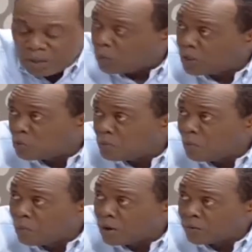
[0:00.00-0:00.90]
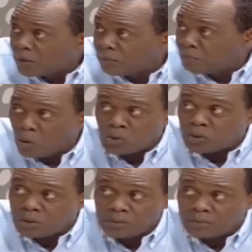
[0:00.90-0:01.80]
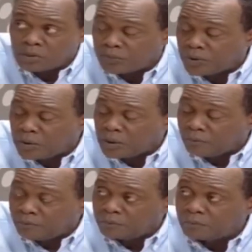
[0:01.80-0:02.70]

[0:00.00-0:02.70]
and wanted to be a part of it post Safaricom.